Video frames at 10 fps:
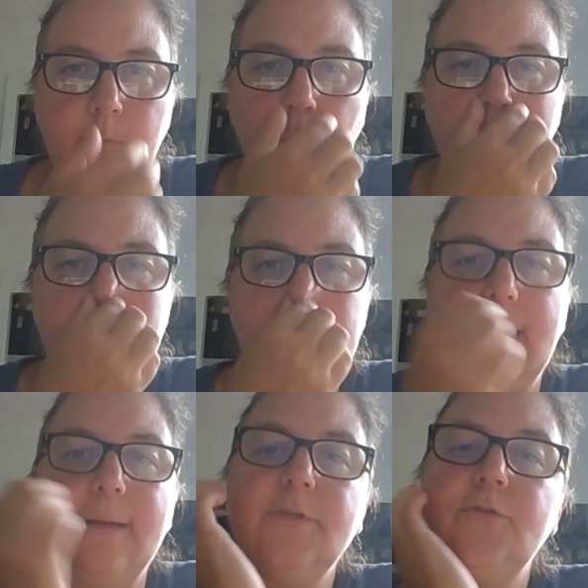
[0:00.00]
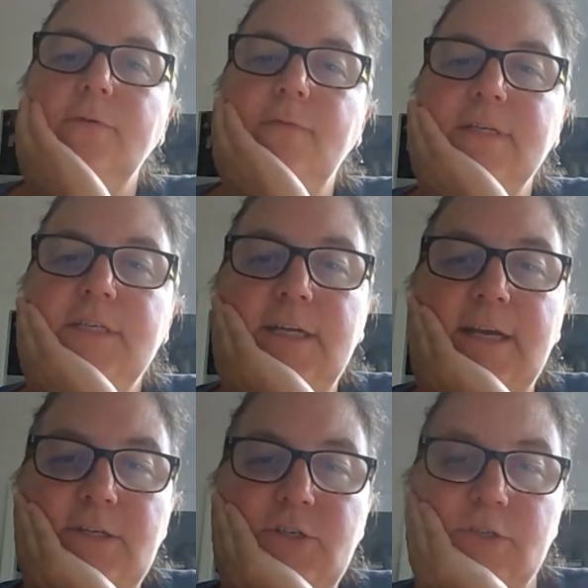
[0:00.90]
What do the chemistry
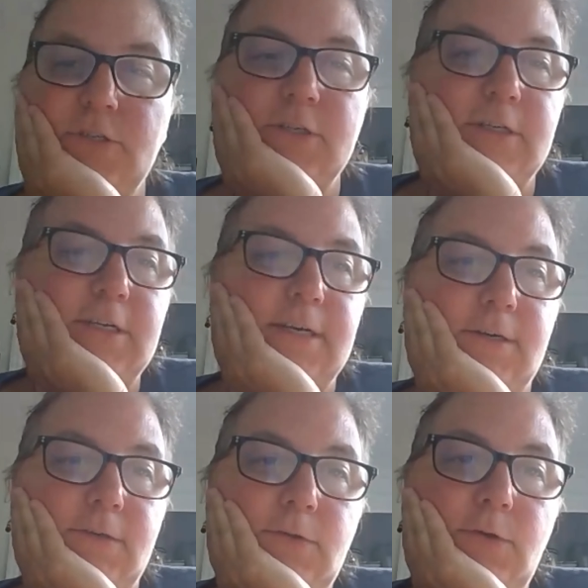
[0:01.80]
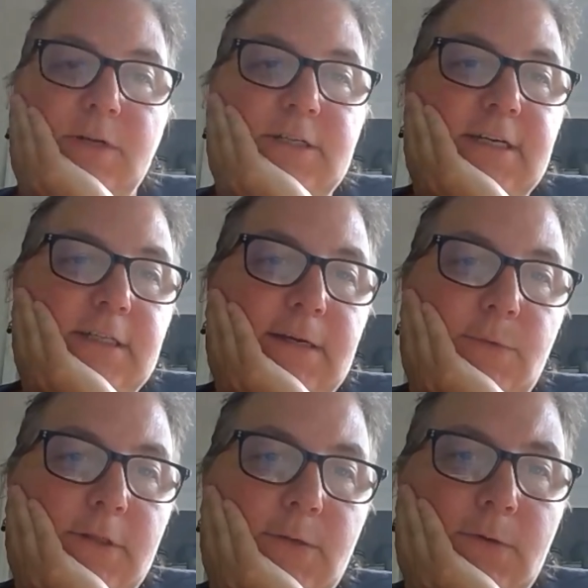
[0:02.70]
recitations entail? You want to take that
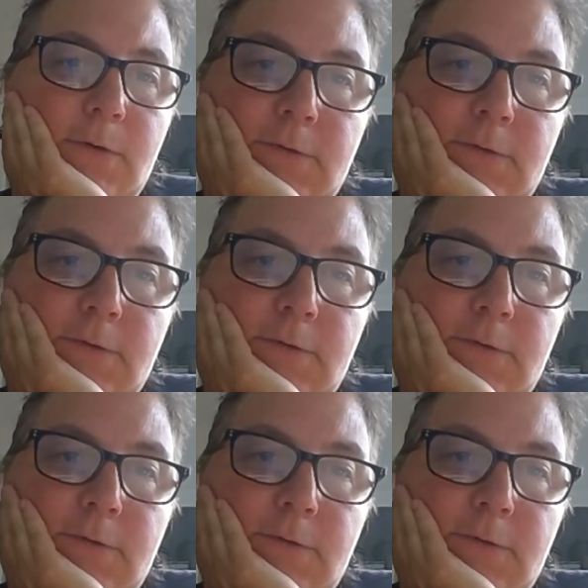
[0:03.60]
one, Luke?